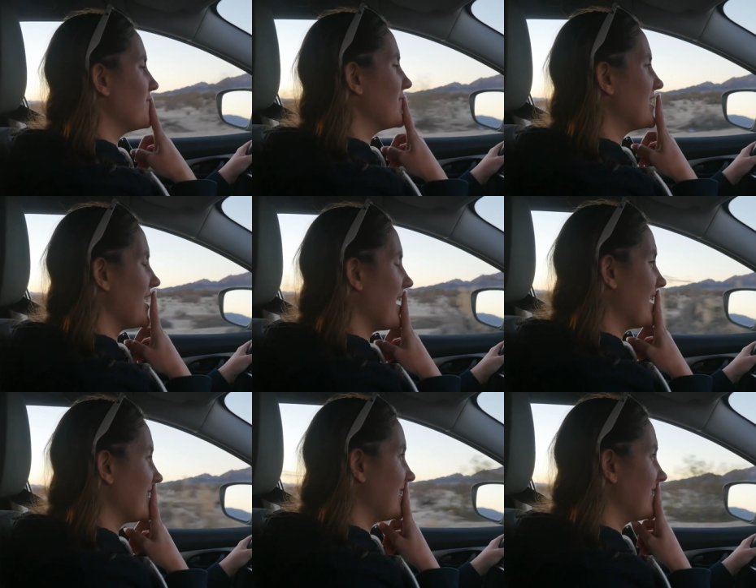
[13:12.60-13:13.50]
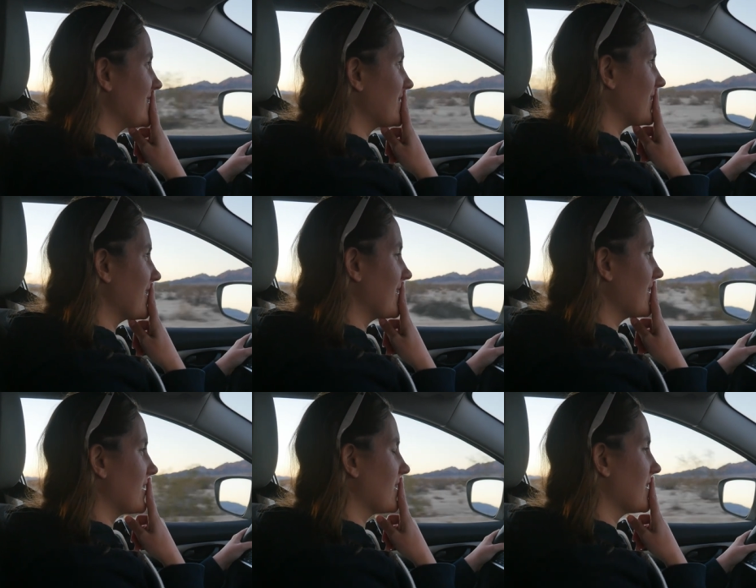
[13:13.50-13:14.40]
which I had and then I just forgot.
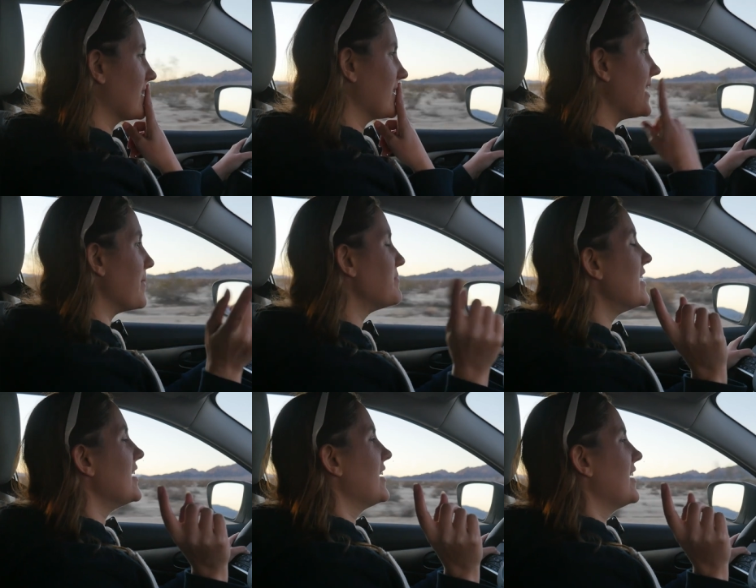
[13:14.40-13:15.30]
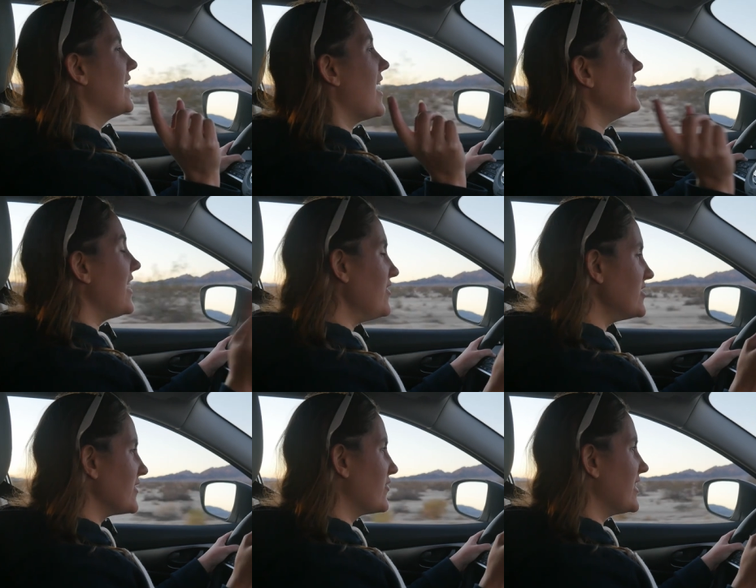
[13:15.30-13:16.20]
Stop signs. Yeah. Another
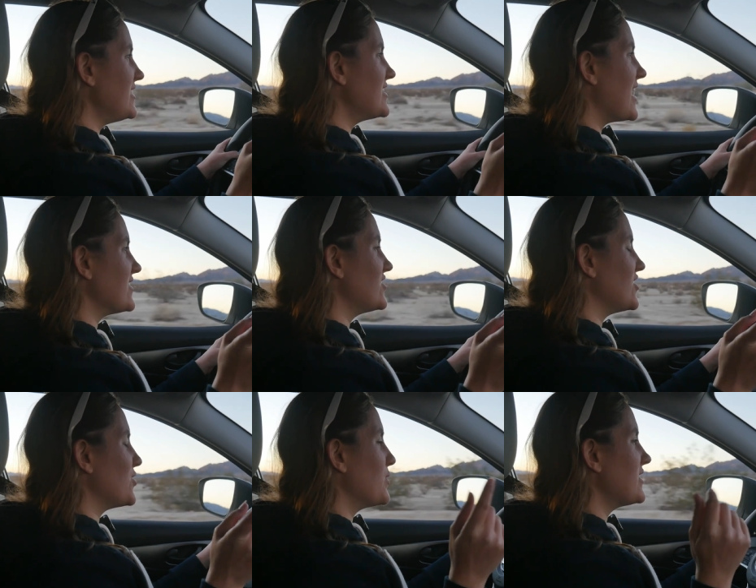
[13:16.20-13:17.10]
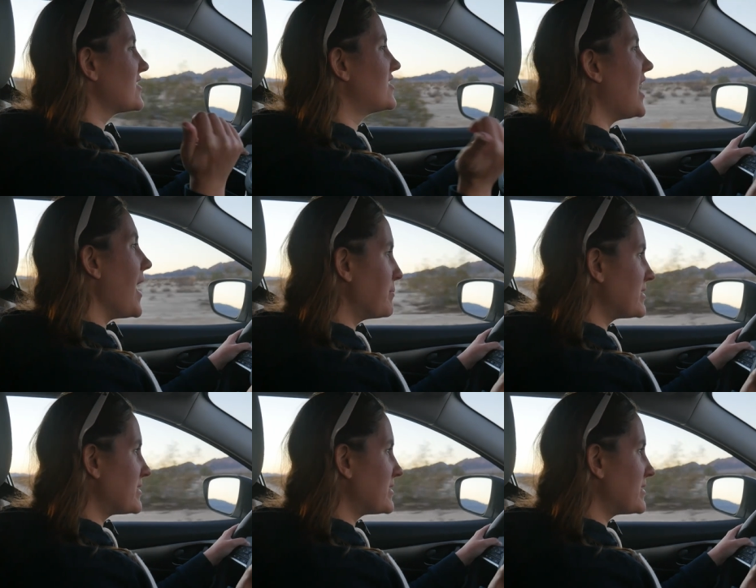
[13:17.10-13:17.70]
difference has to do with stop